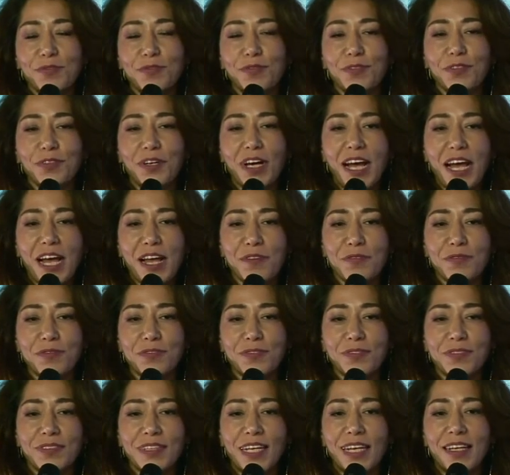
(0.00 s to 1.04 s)
if you
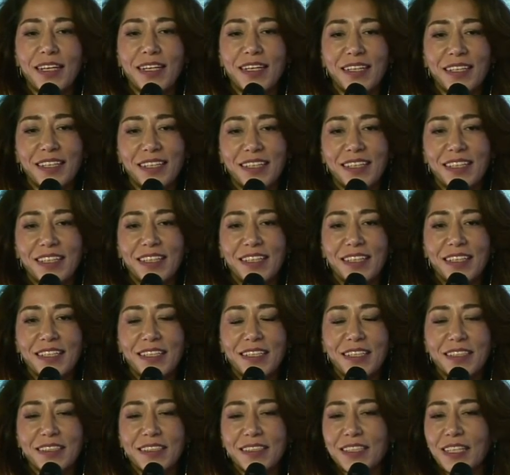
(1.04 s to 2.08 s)
have
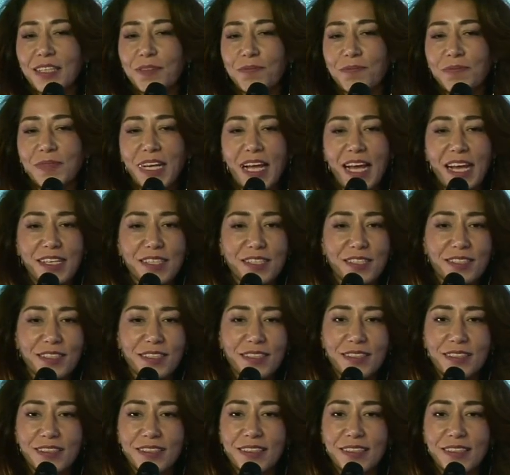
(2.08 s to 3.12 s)
some
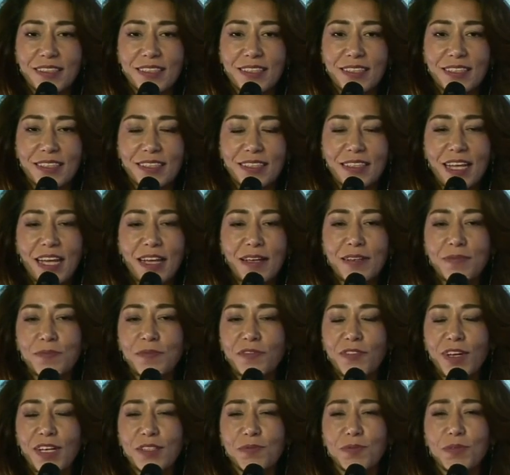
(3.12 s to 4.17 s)
lesson.
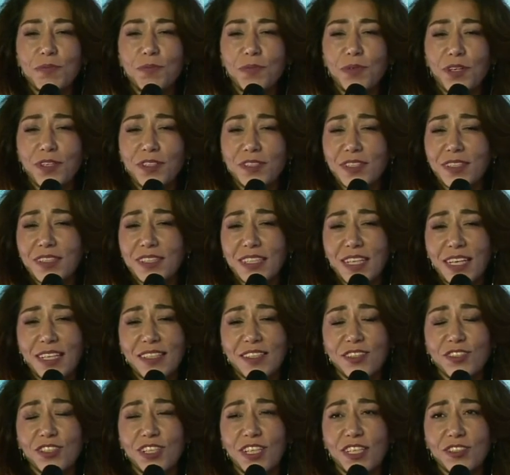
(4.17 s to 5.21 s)
Investment process
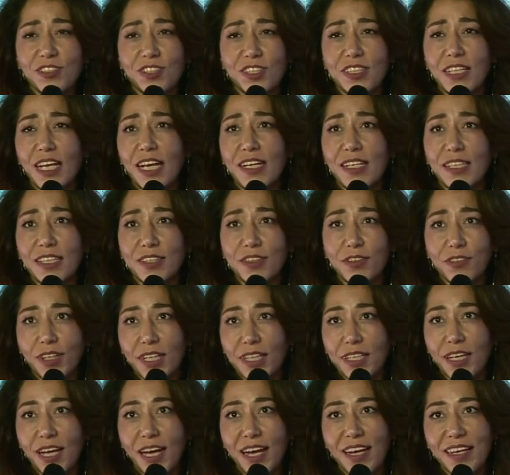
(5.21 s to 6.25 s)
has changed a little,
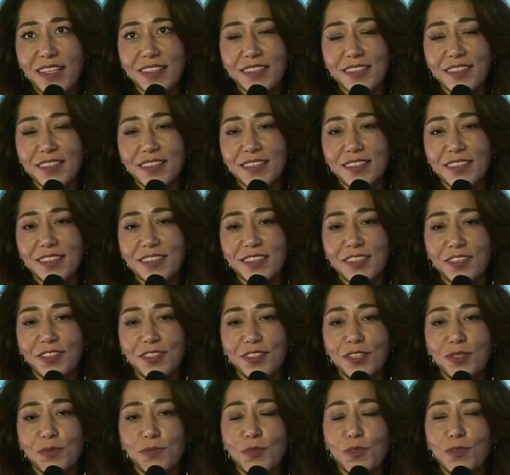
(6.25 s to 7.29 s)
I guess, since
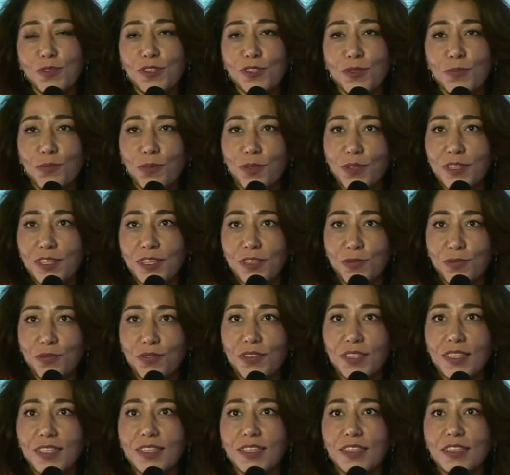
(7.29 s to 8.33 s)
you're the most important
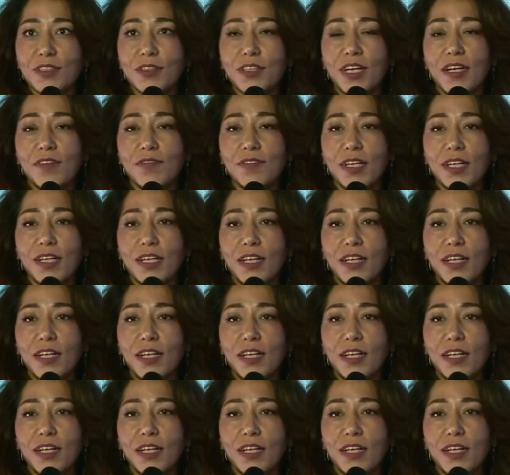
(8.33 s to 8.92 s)
thing. You have